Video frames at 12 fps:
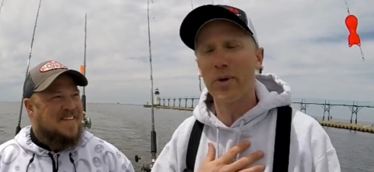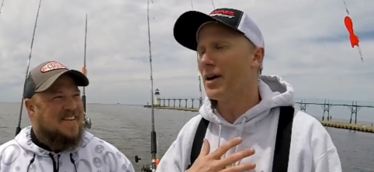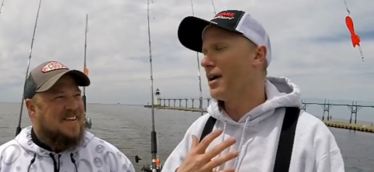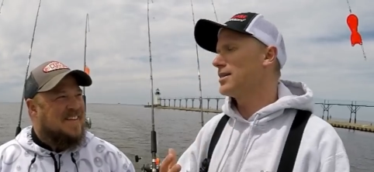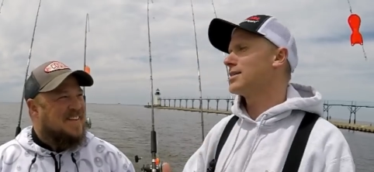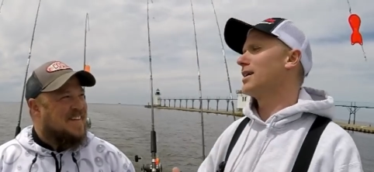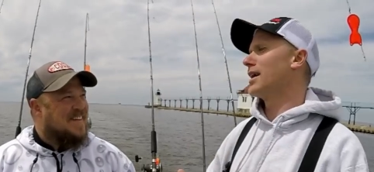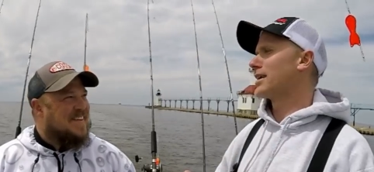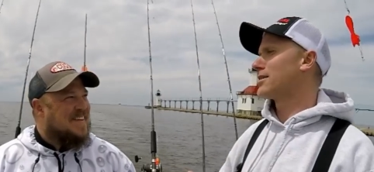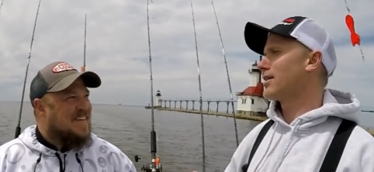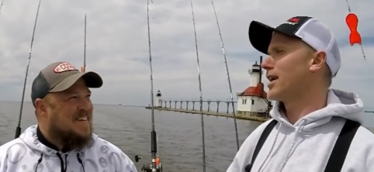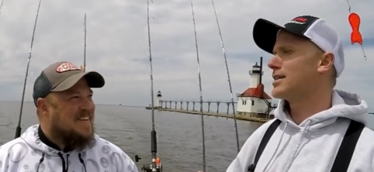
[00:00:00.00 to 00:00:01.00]
Speaker 1: we hunted like
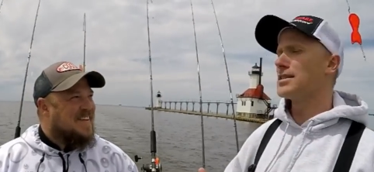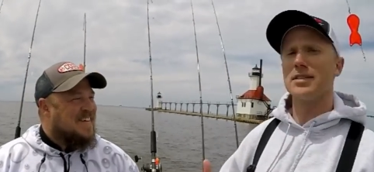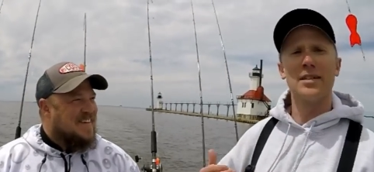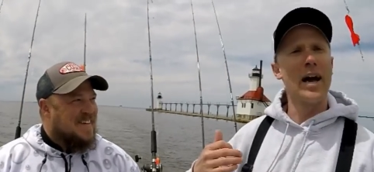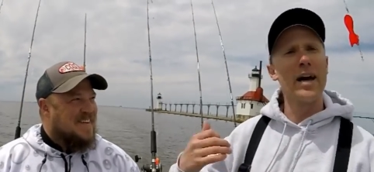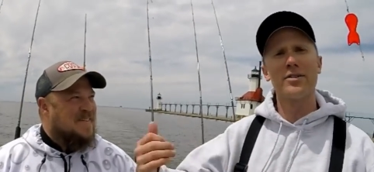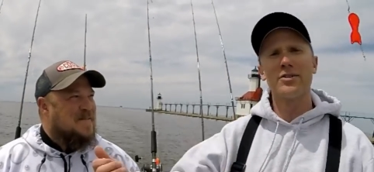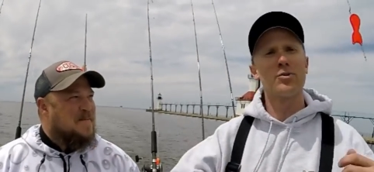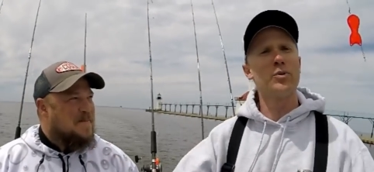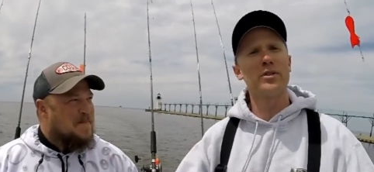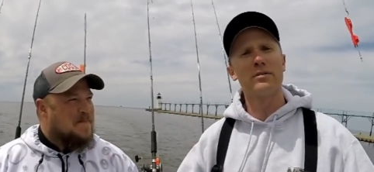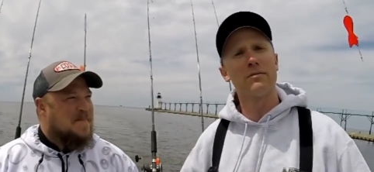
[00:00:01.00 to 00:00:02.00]
crazy, guys,
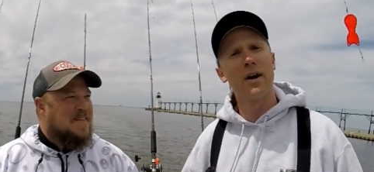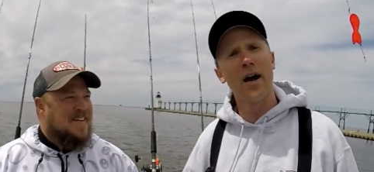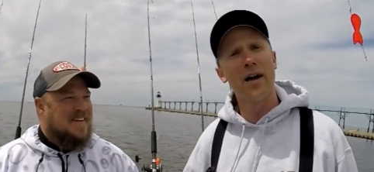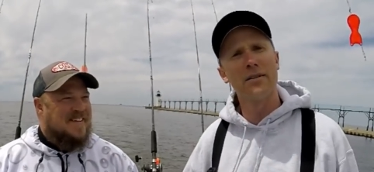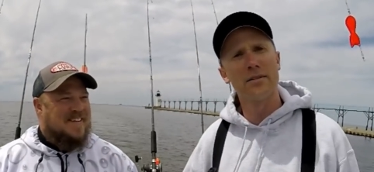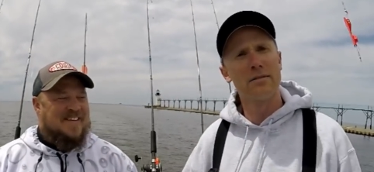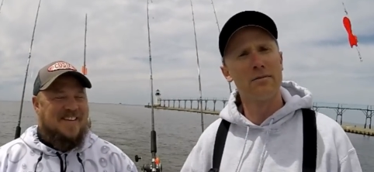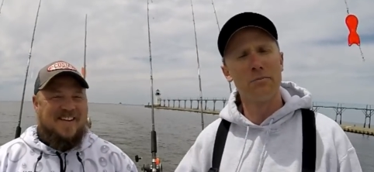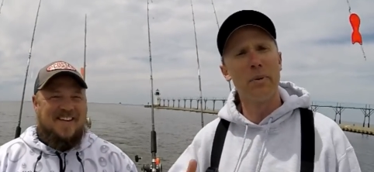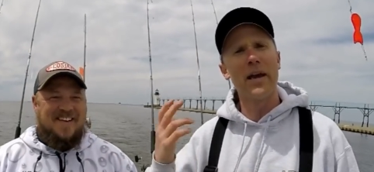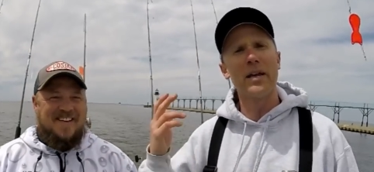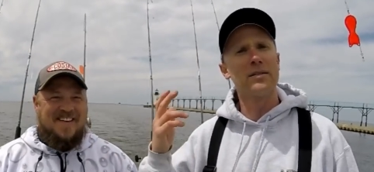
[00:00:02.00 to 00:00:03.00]
switching rods
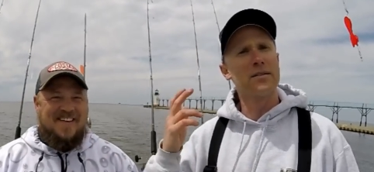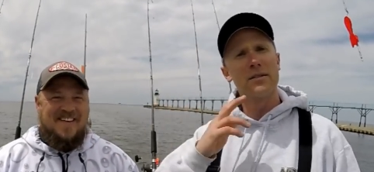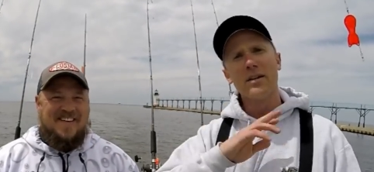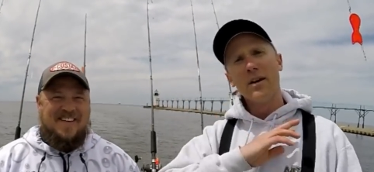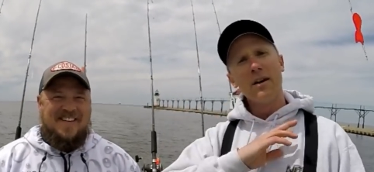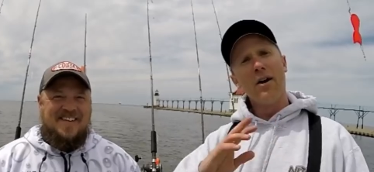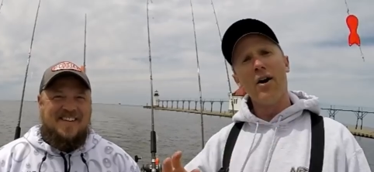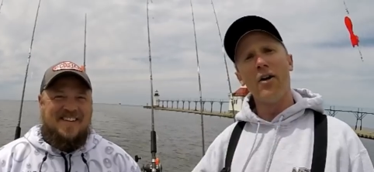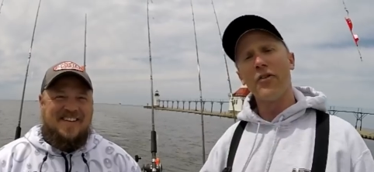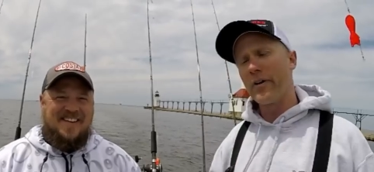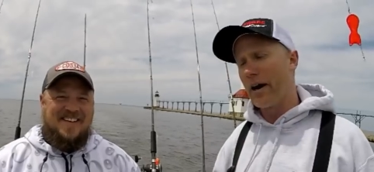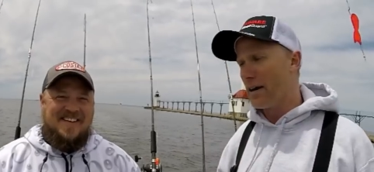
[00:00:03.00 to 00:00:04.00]
debates all
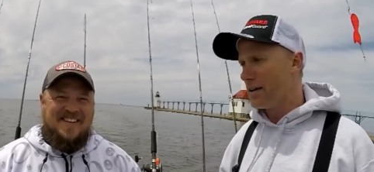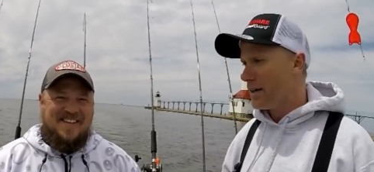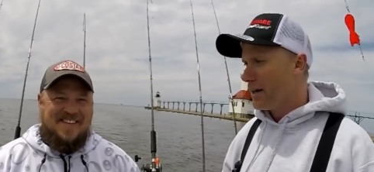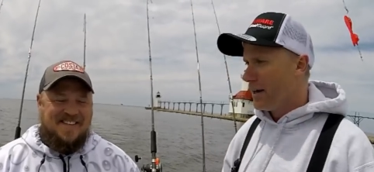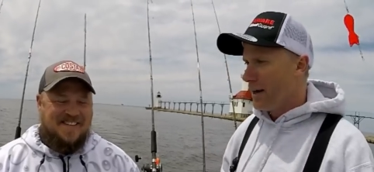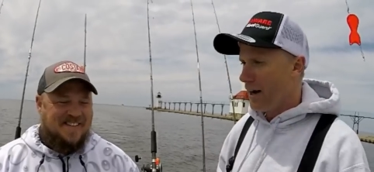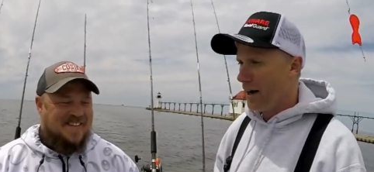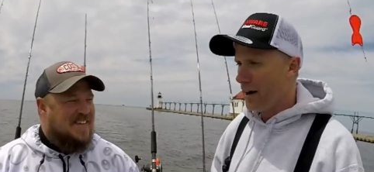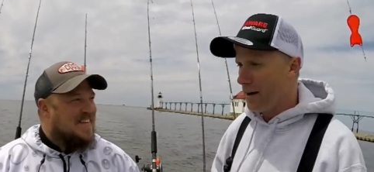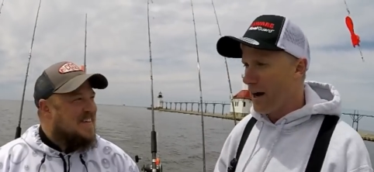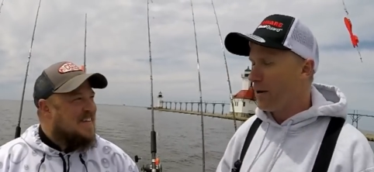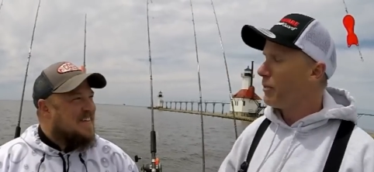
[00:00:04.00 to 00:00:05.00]
throughout. Uh,
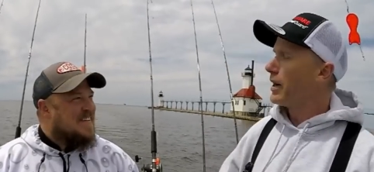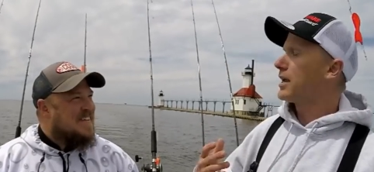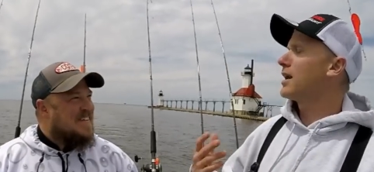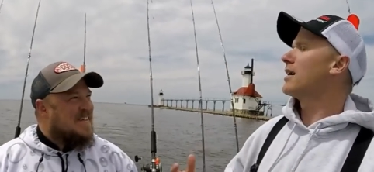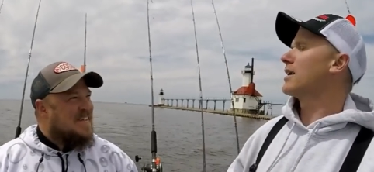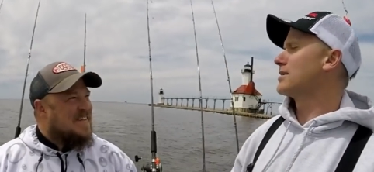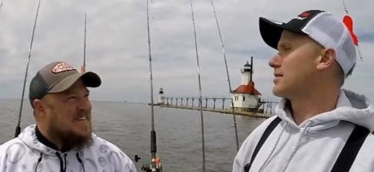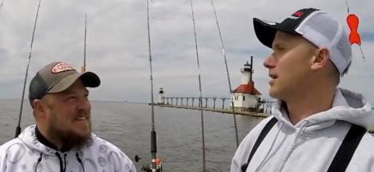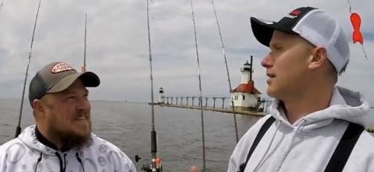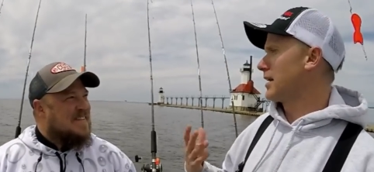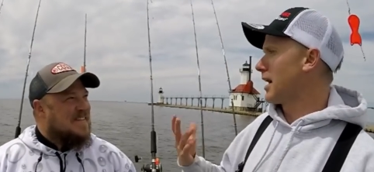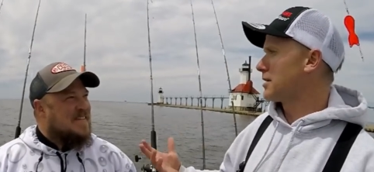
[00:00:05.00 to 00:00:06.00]
uh but curious,
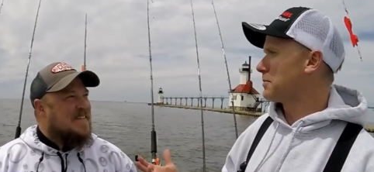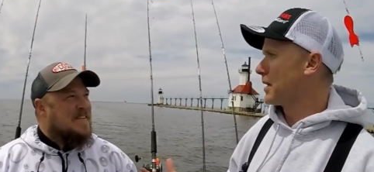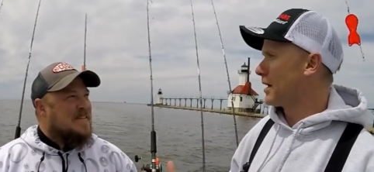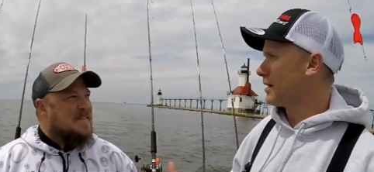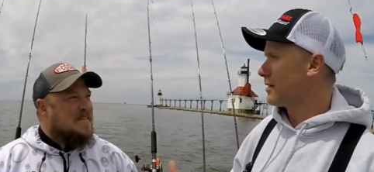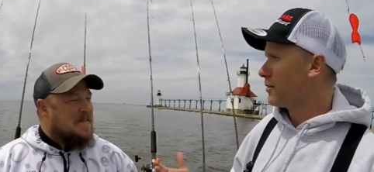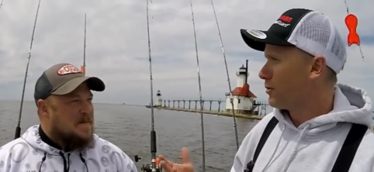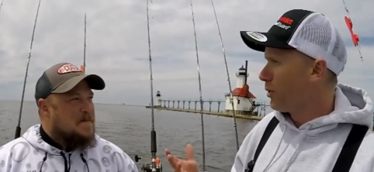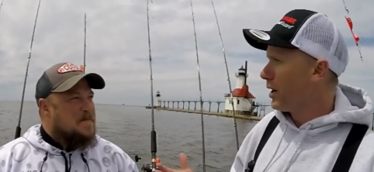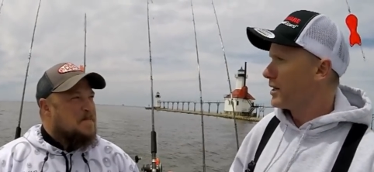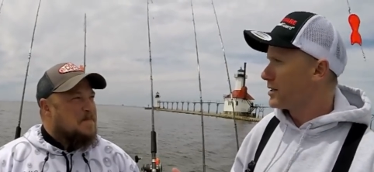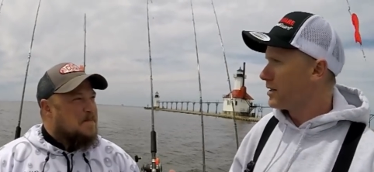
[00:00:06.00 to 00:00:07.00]
here,
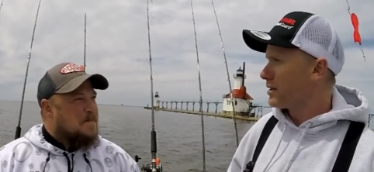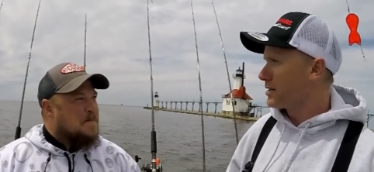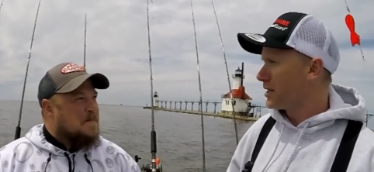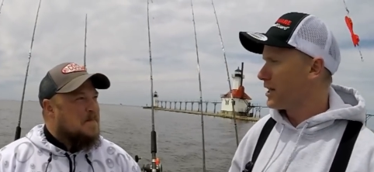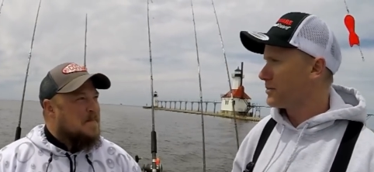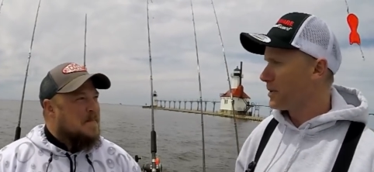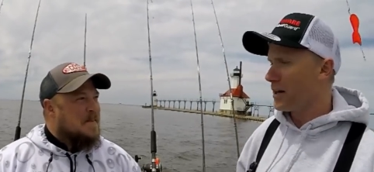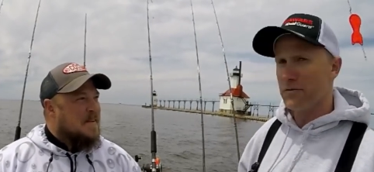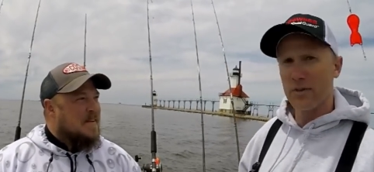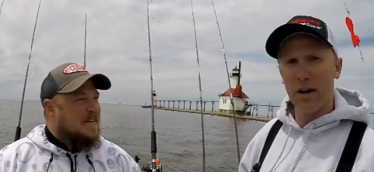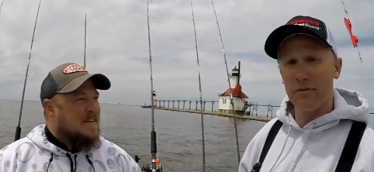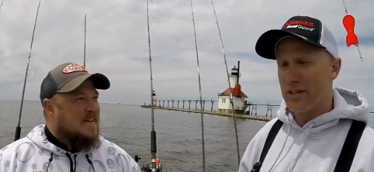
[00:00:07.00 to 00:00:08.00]
what is your assessment of,
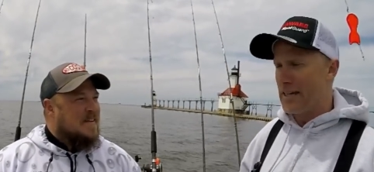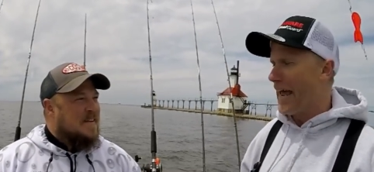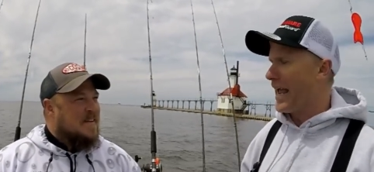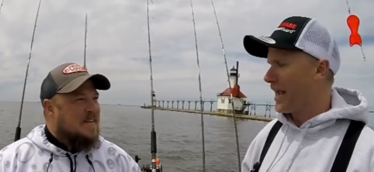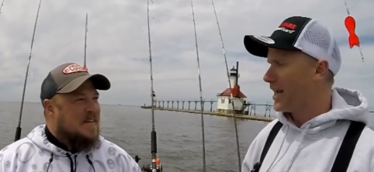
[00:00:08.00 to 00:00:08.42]
of today?